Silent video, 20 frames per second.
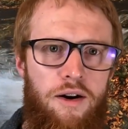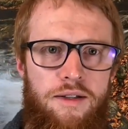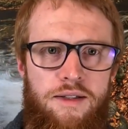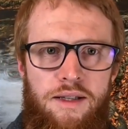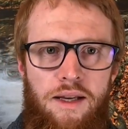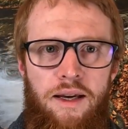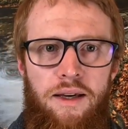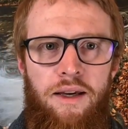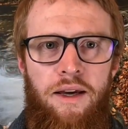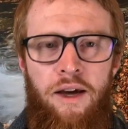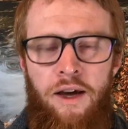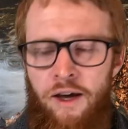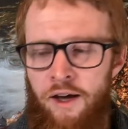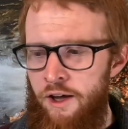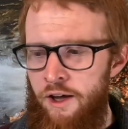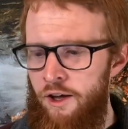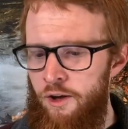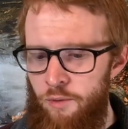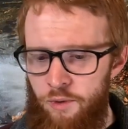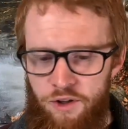It's like
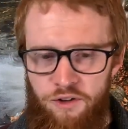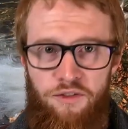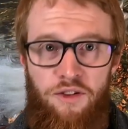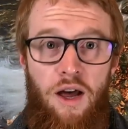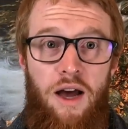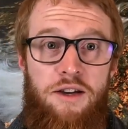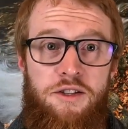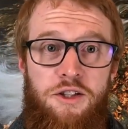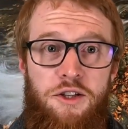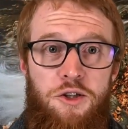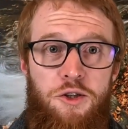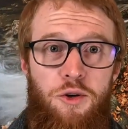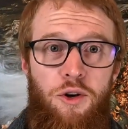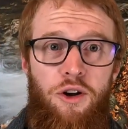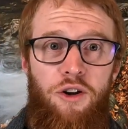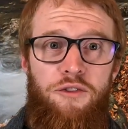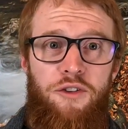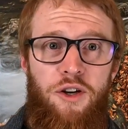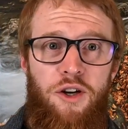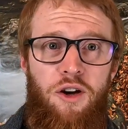when you've lost control
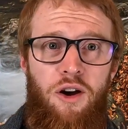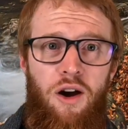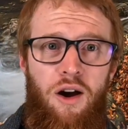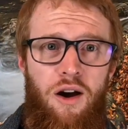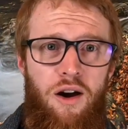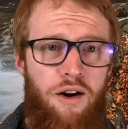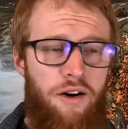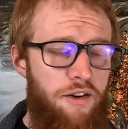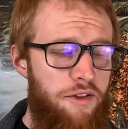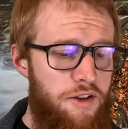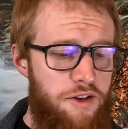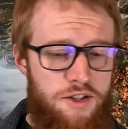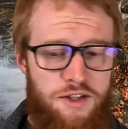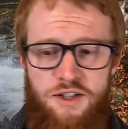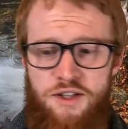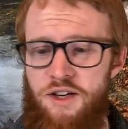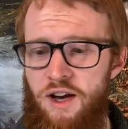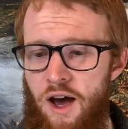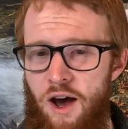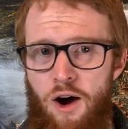of your car in the
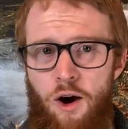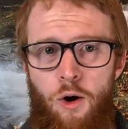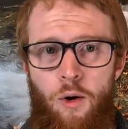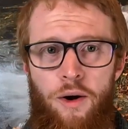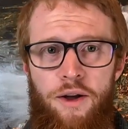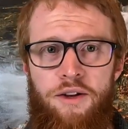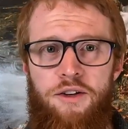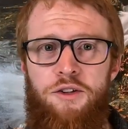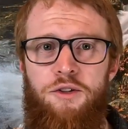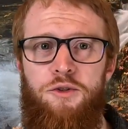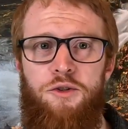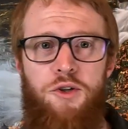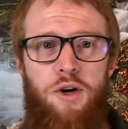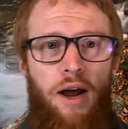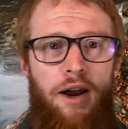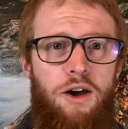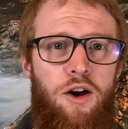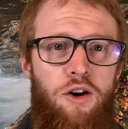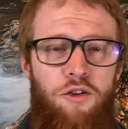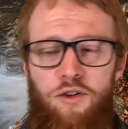snow and you try
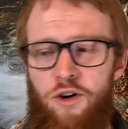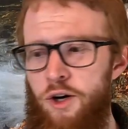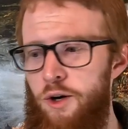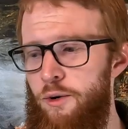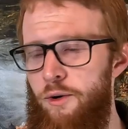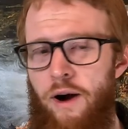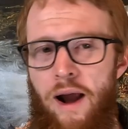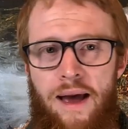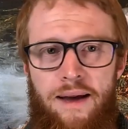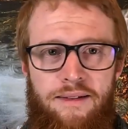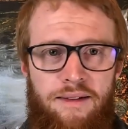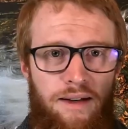to overcorrect,